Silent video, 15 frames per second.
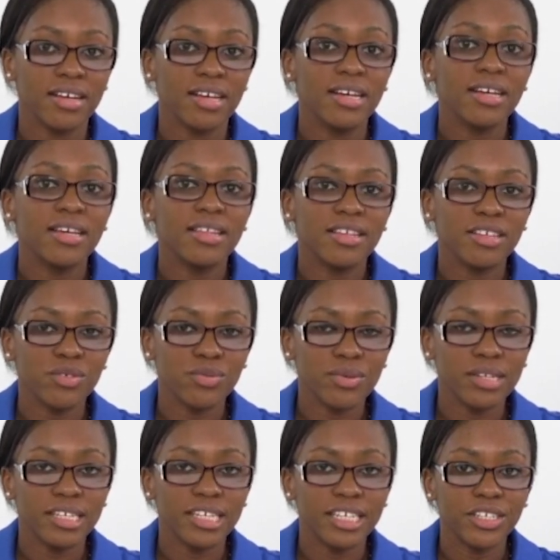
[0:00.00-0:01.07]
This will
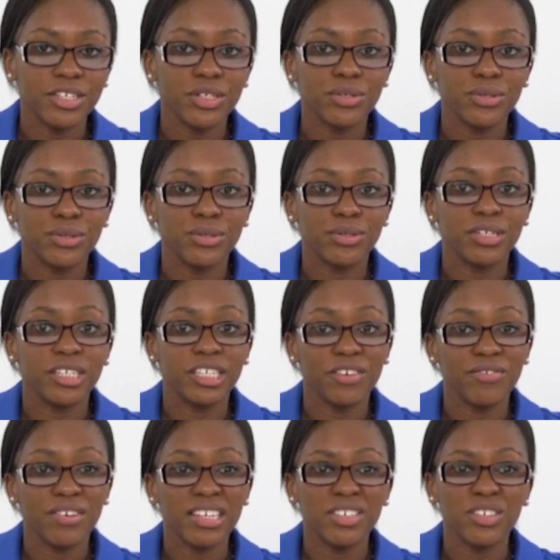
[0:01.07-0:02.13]
lead to
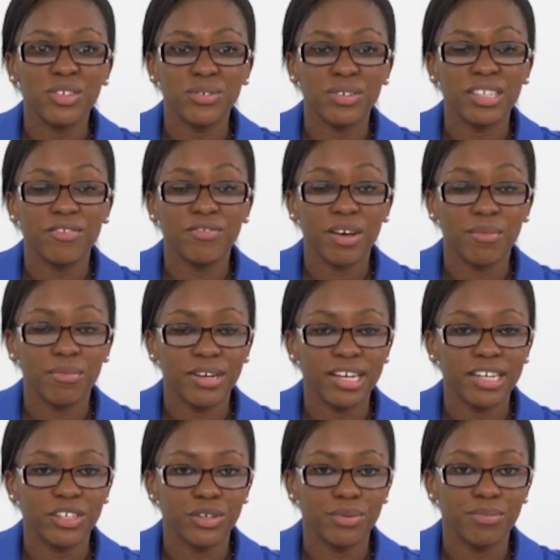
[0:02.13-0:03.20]
defects during the
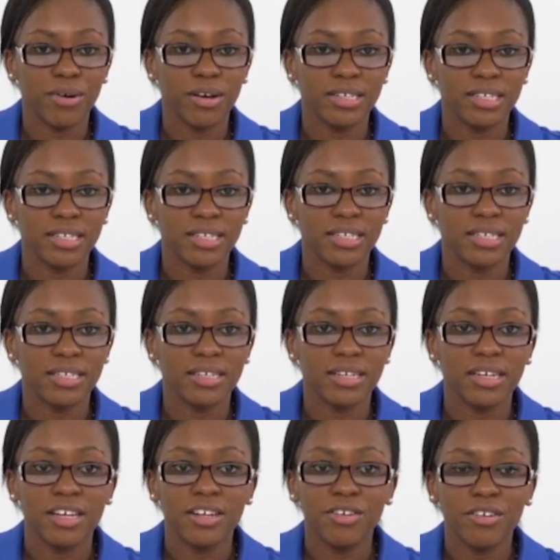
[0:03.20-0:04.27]
fabrication process.
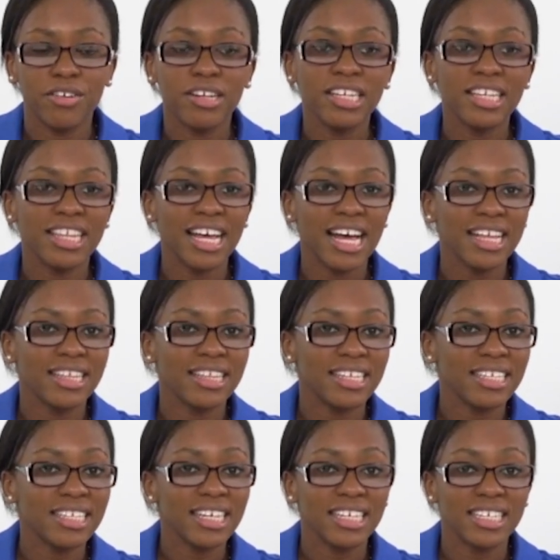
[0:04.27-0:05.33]
Not only that,
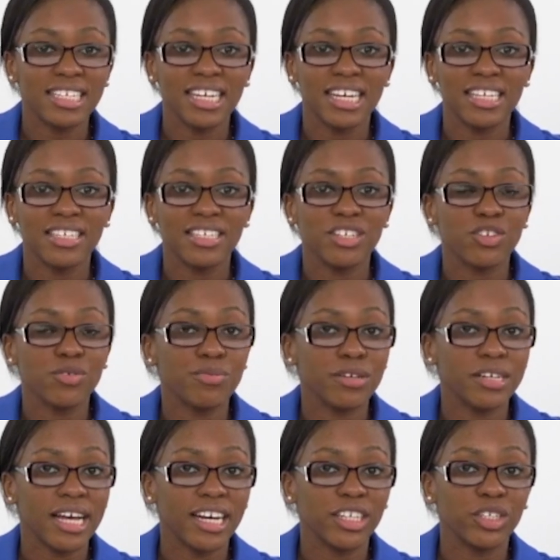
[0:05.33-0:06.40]
this cascades into
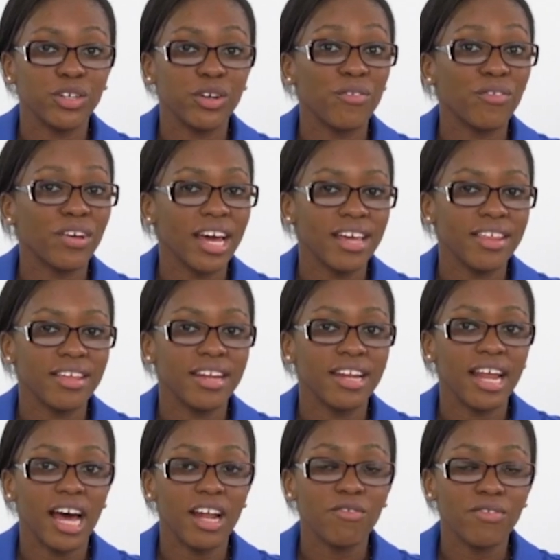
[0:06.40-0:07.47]
production of either
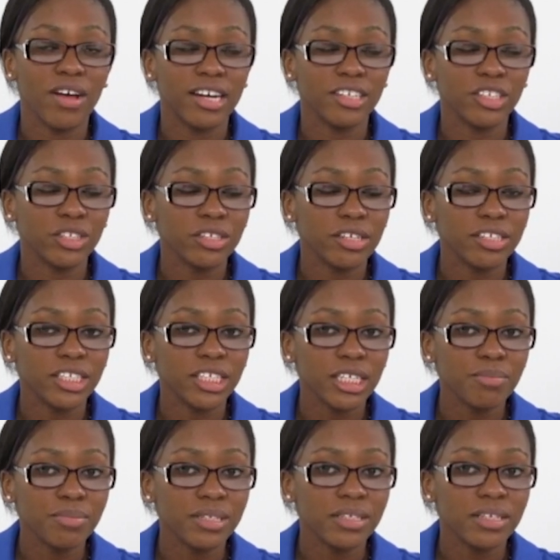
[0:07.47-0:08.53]
non-functional
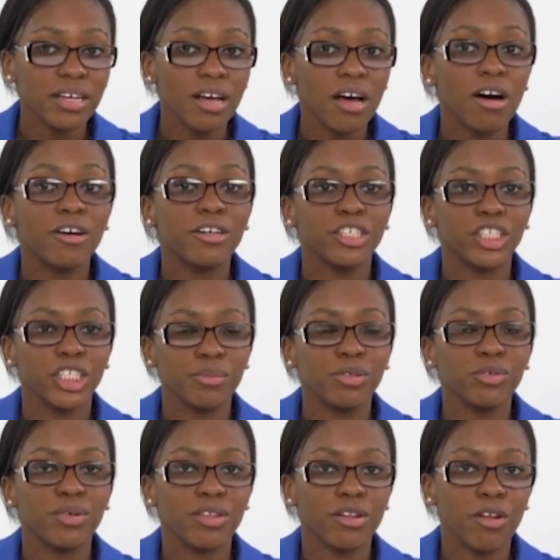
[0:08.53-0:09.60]
chips or chips
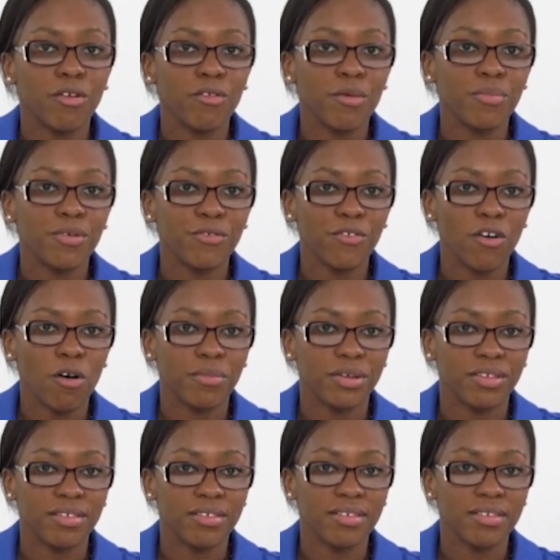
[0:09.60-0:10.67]
with lower performance.